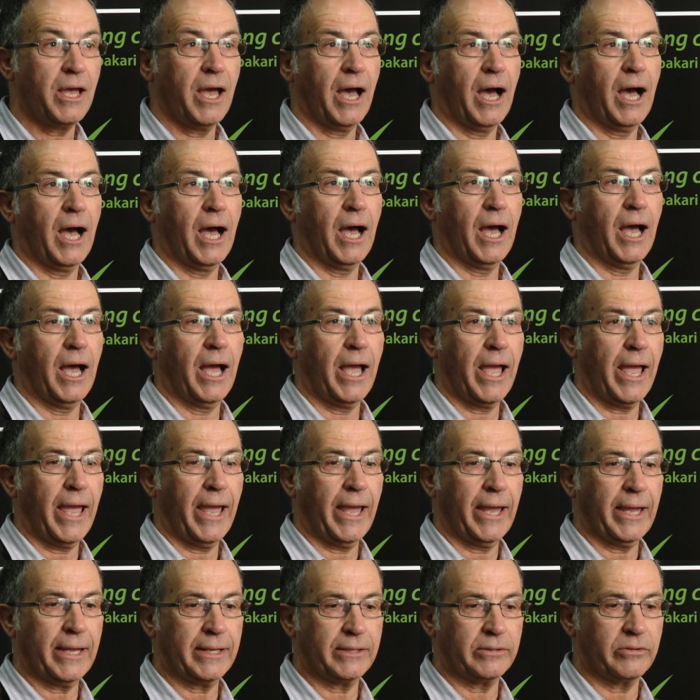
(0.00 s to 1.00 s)

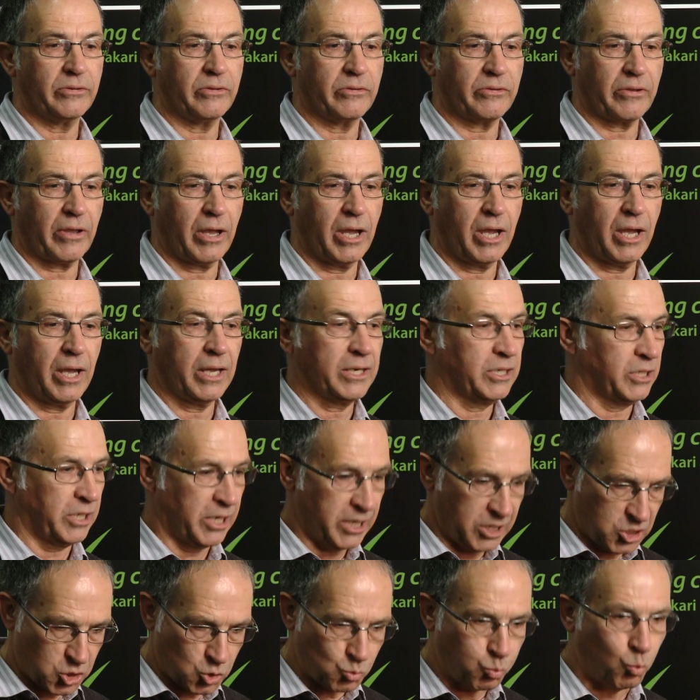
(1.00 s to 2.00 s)
and
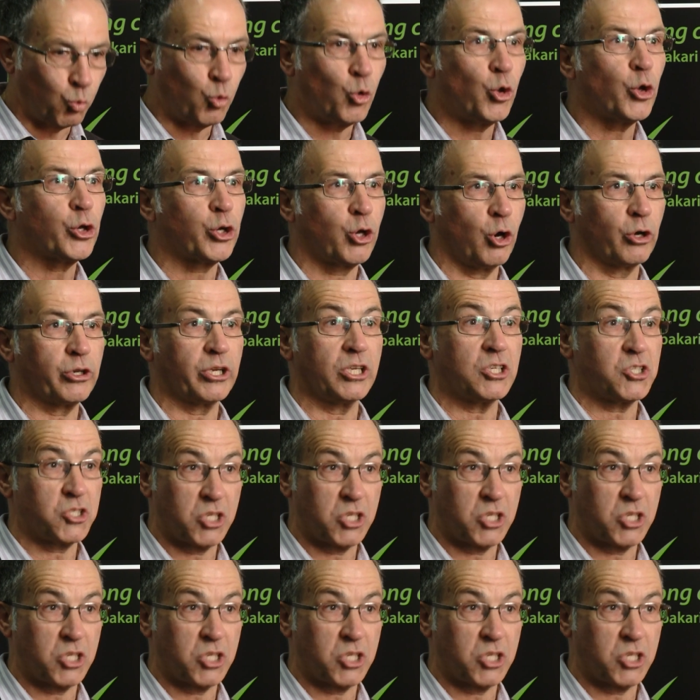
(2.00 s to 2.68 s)
let's work on it